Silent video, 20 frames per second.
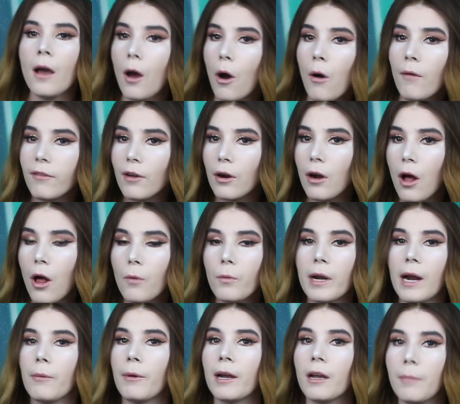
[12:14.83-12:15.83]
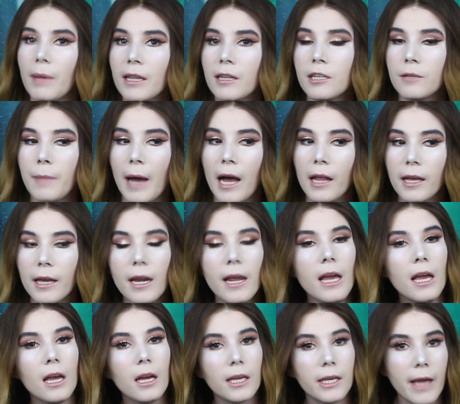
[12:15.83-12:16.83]
Overall, would I recommend this palette?
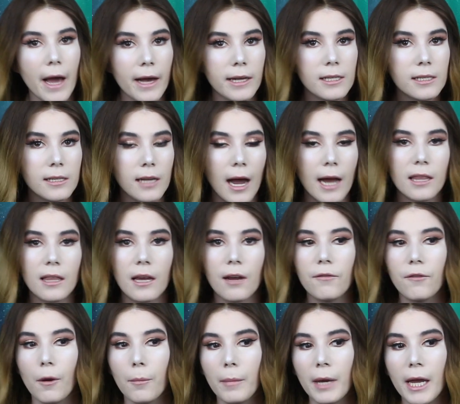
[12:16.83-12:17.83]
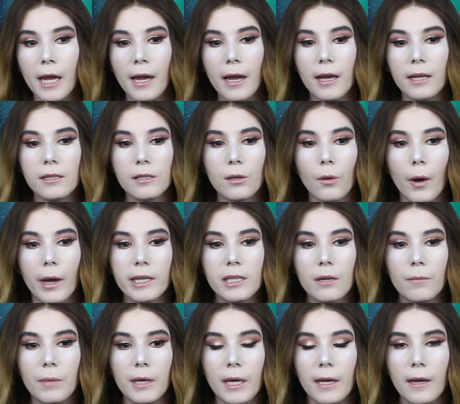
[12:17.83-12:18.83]
Yes, I think for me it's going
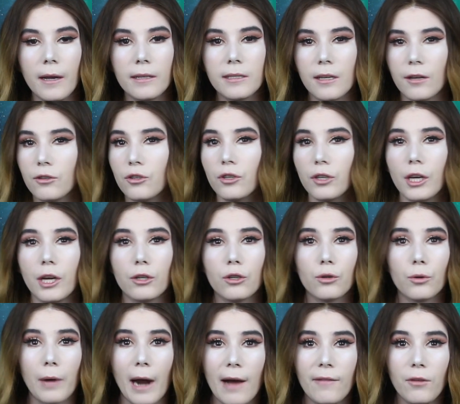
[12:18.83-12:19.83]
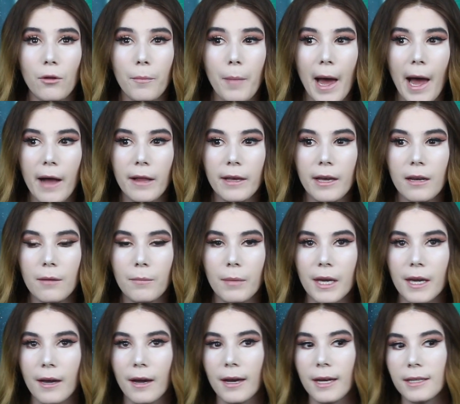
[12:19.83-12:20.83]
to be essentially a travel palette
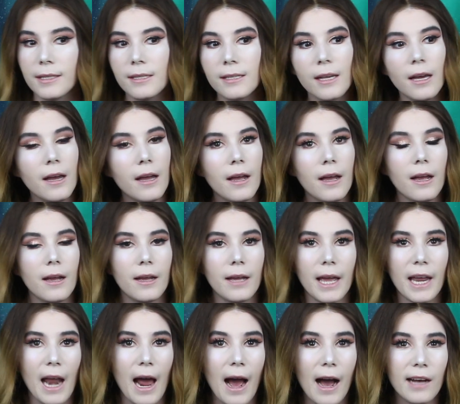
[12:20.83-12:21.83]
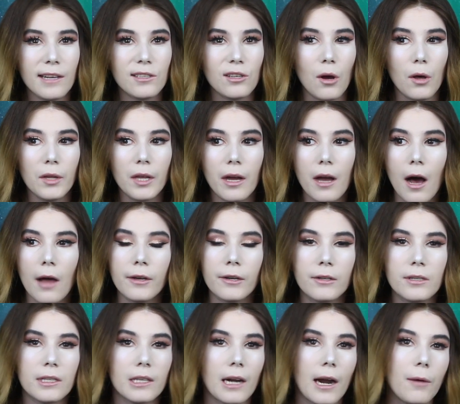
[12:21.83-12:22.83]
because it has all the
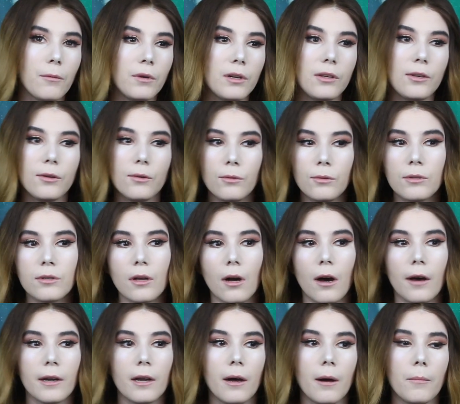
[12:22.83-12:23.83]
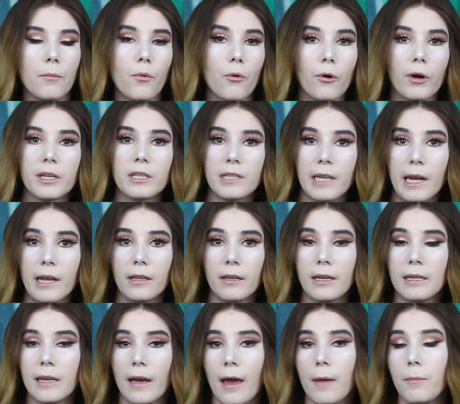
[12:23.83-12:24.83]
colors that I would use on a more
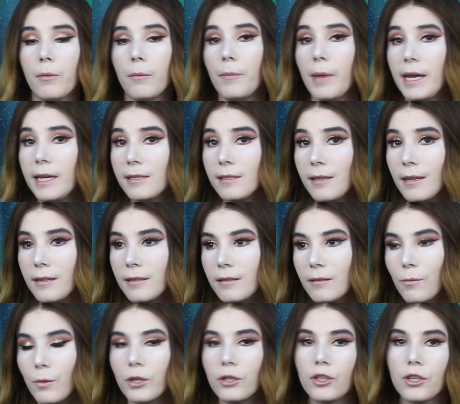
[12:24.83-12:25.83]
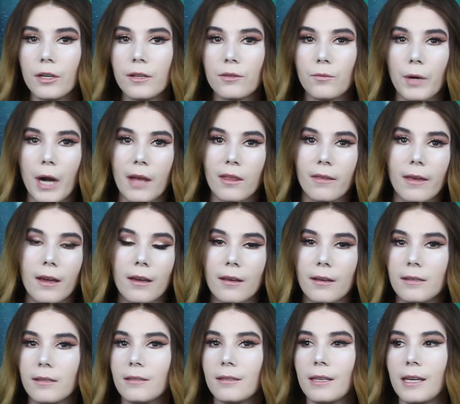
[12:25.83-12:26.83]
daily type basis, which is what I think
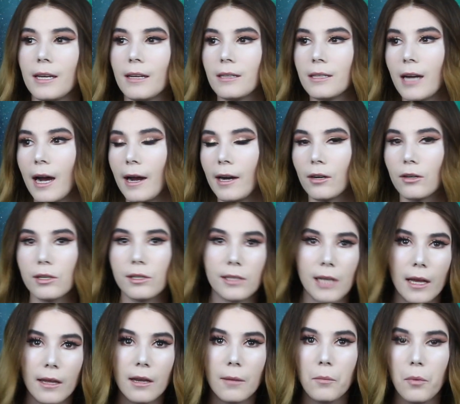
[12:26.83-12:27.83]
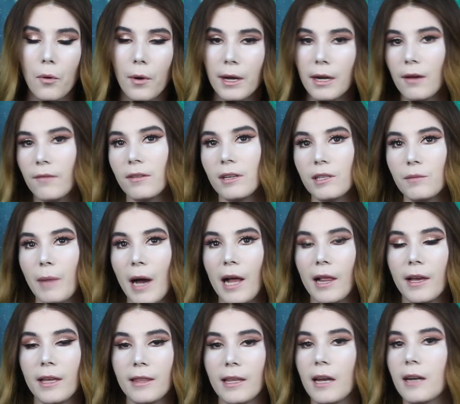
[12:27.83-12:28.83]
is the entire selling point of this
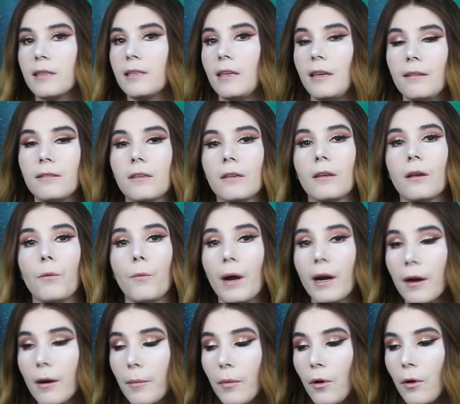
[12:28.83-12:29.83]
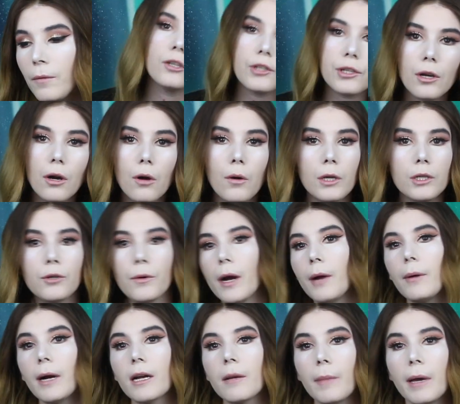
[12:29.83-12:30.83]
palette, that it's easily wearable. So do I
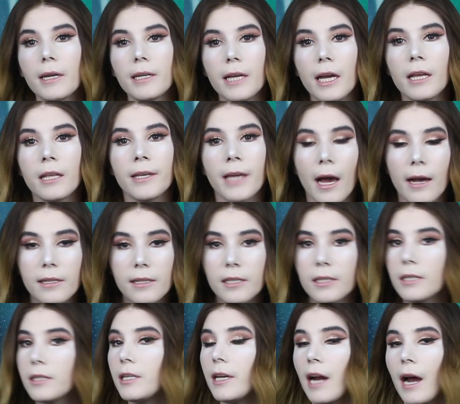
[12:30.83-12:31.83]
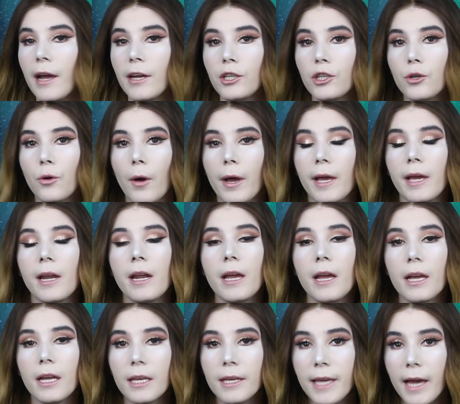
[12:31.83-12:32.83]
recommend it? Yes. Did I enjoy it?
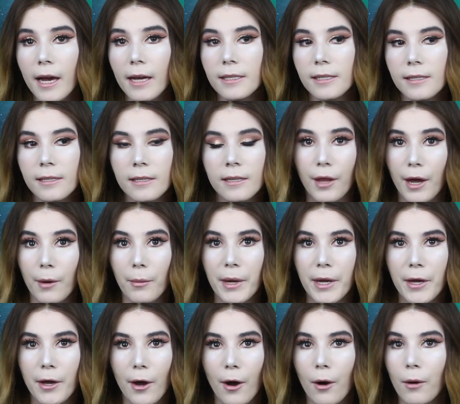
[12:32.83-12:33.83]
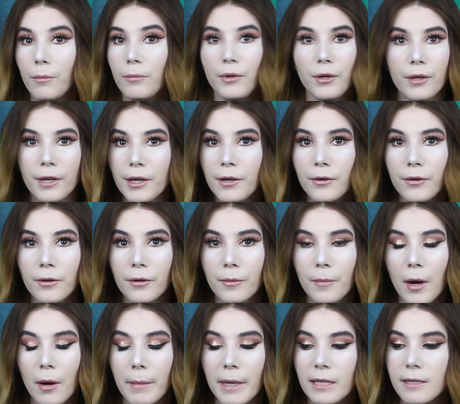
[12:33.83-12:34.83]
Yes. There we go. Beauty guru
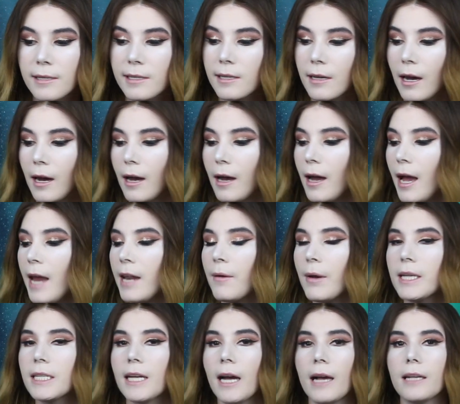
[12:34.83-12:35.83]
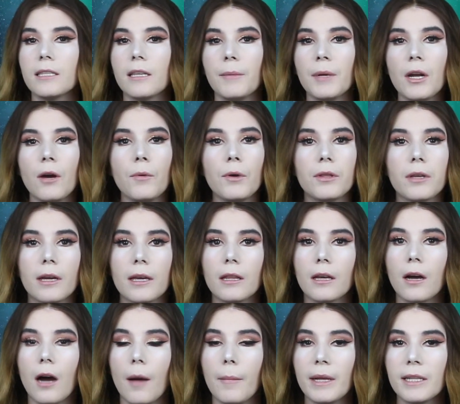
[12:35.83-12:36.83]
moments. Anyways, guys, let me know what you think in
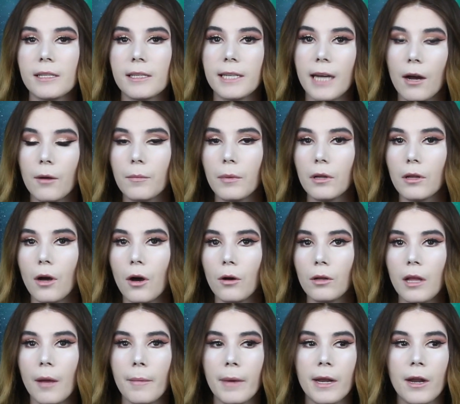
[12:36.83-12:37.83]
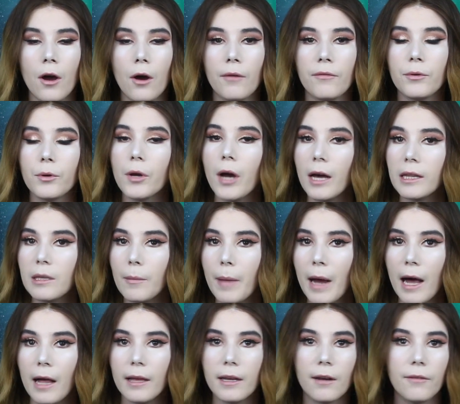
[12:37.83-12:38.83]
the comments down below. Let me know if you got the
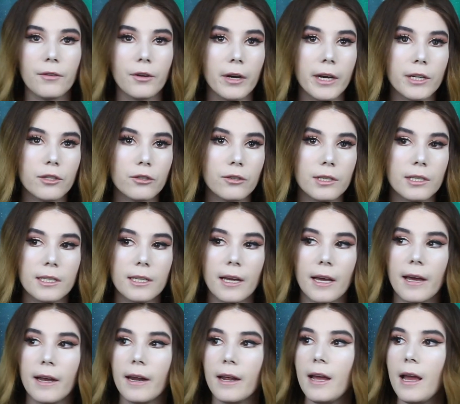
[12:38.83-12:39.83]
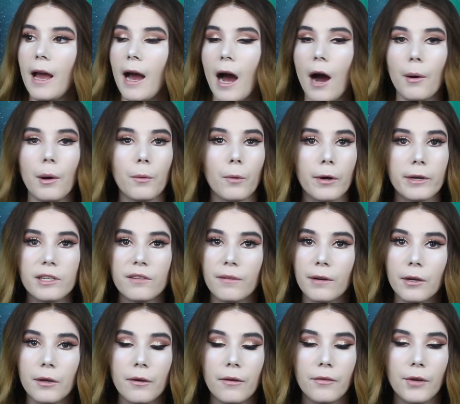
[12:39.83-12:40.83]
palette, if you're interested, how it works
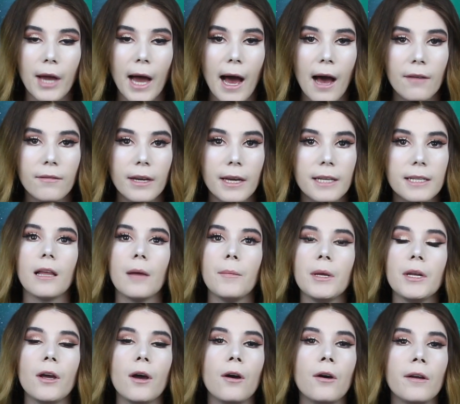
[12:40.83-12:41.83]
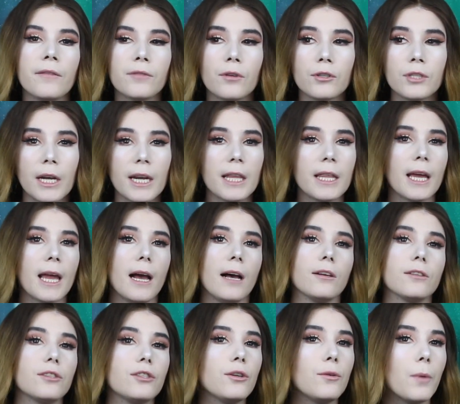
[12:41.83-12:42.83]
for you if you have it. Let me know if there's anything
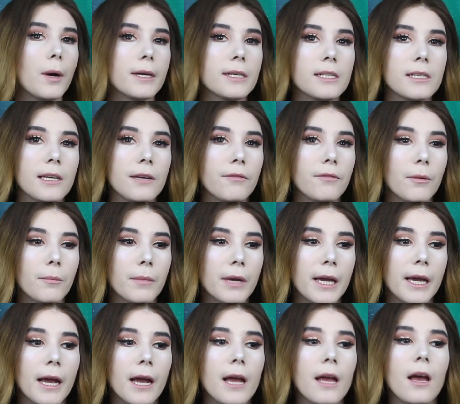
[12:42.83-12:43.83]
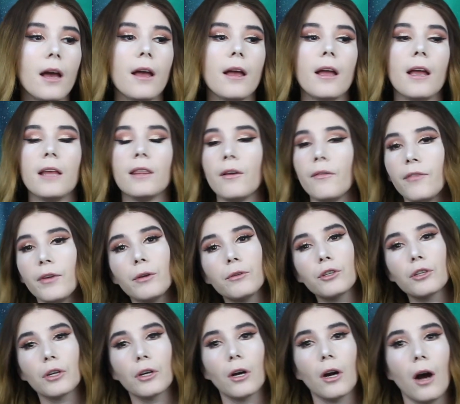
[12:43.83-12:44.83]
else you'd want to see from me in the
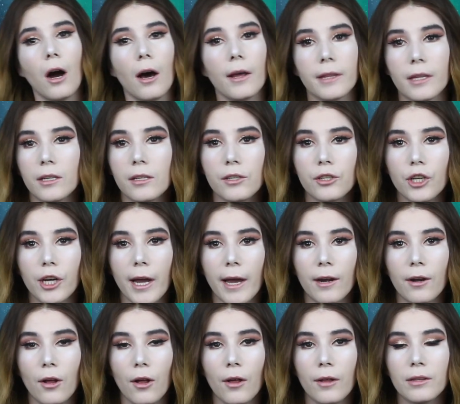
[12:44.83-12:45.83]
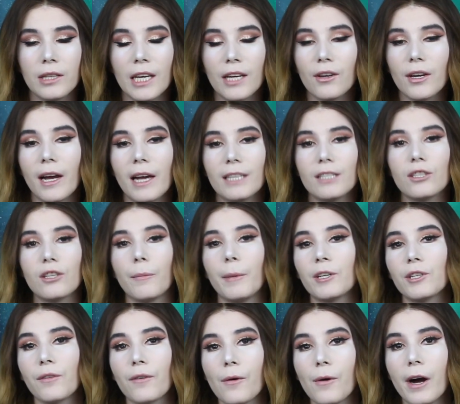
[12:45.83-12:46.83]
future on this channel. Thank you guys so
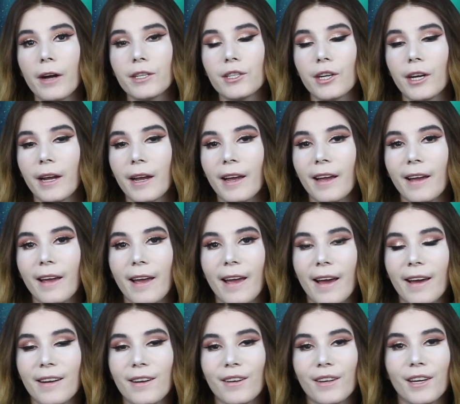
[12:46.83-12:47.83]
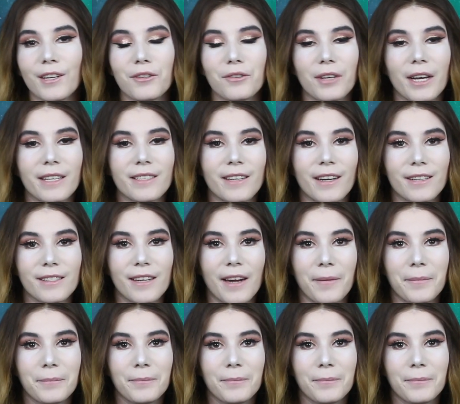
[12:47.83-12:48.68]
much for watching, and I'll catch you guys next time.